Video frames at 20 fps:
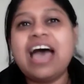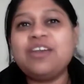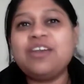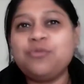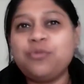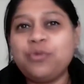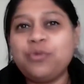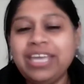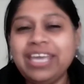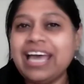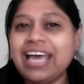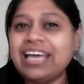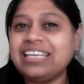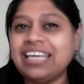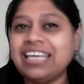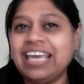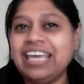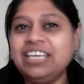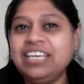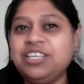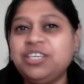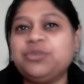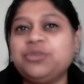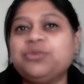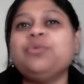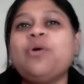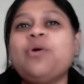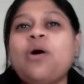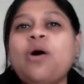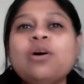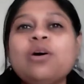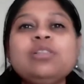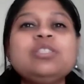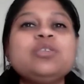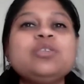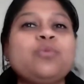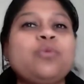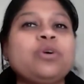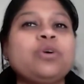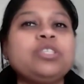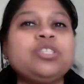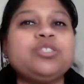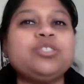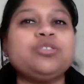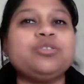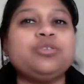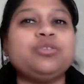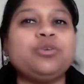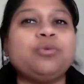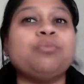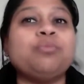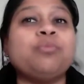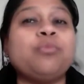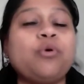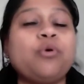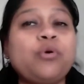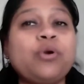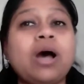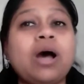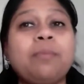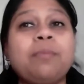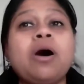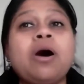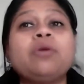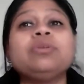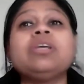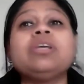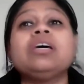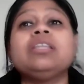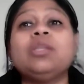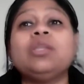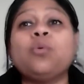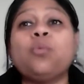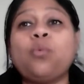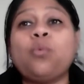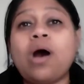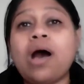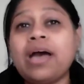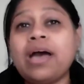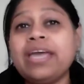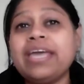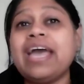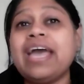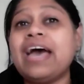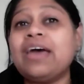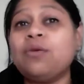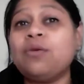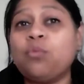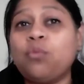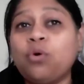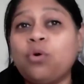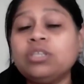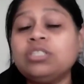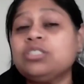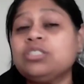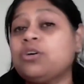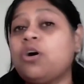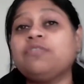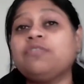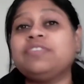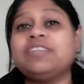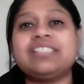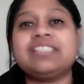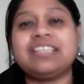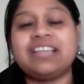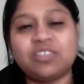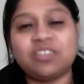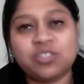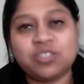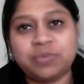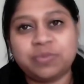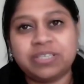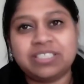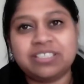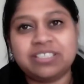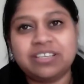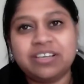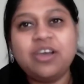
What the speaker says: And we at ADU also wanted to know more about the why and what of this announcement.